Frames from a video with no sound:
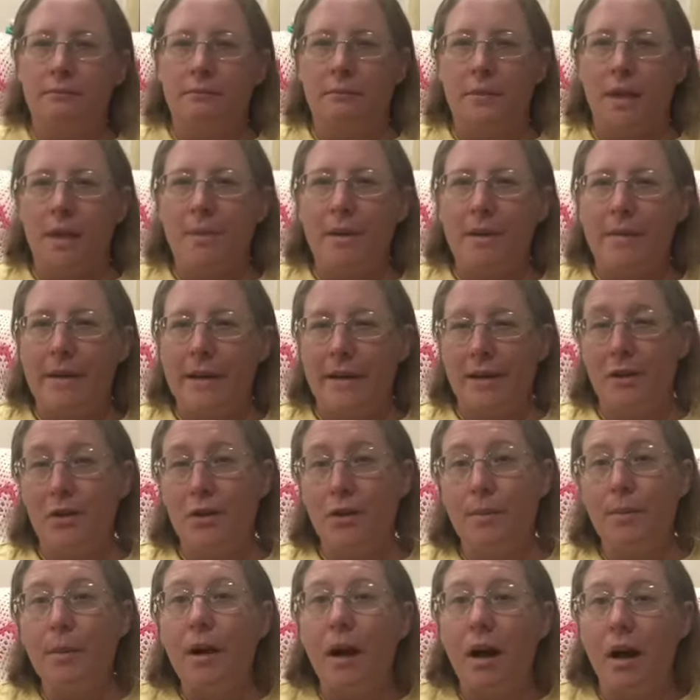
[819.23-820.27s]
I might make 2
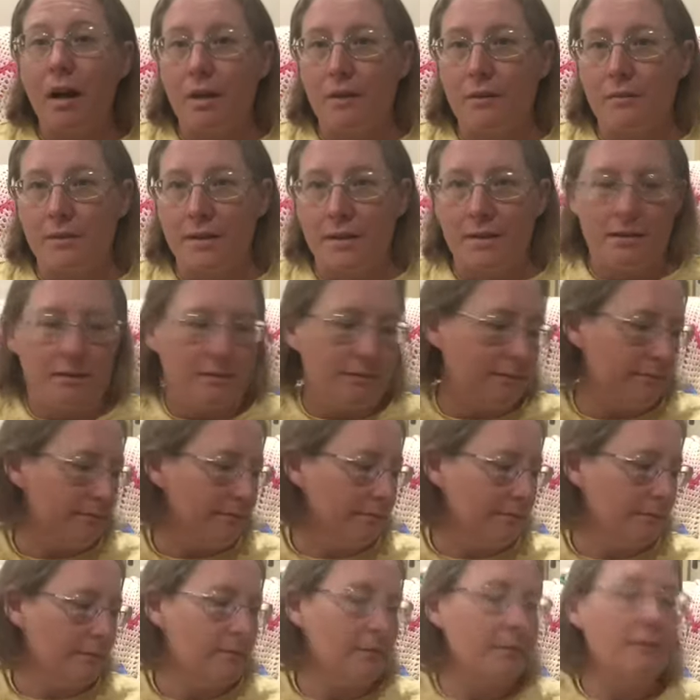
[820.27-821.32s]
piles.
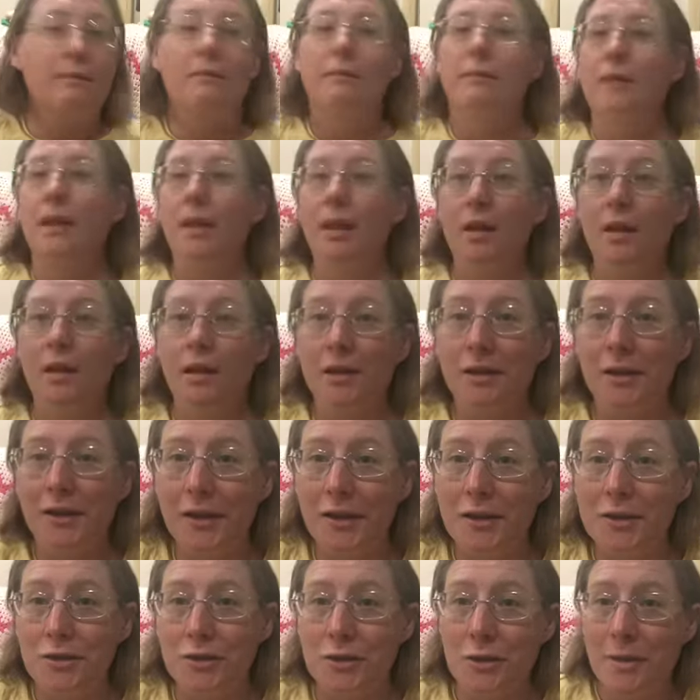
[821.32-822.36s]
You're
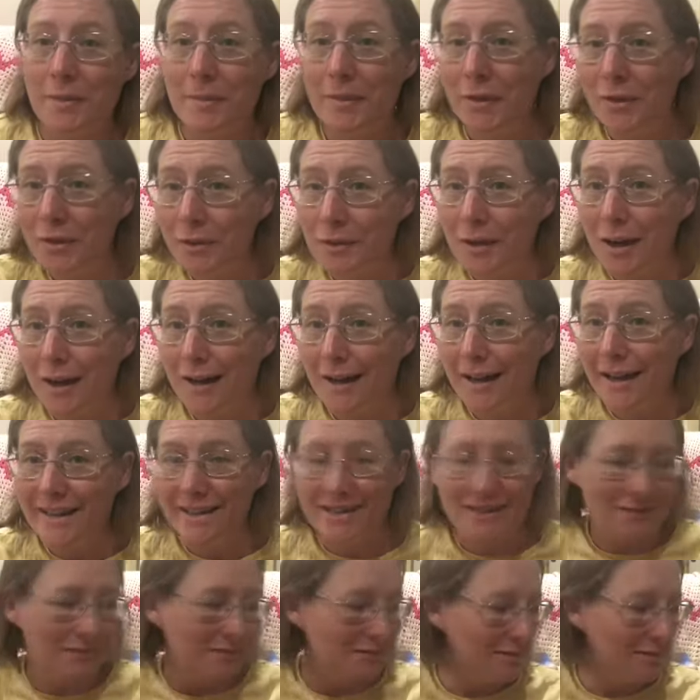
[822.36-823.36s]
going to join me on a ride.